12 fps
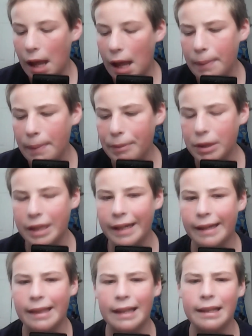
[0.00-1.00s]
lot of people
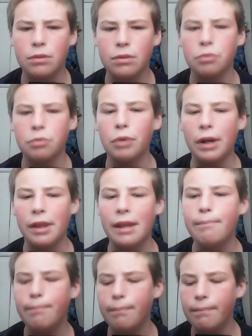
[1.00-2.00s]
think that this was one of
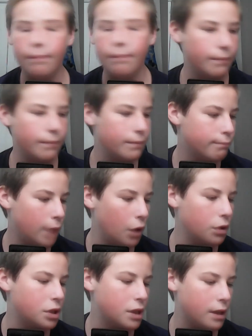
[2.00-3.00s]
the
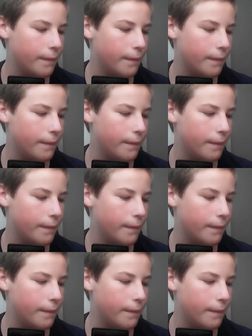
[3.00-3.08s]
most.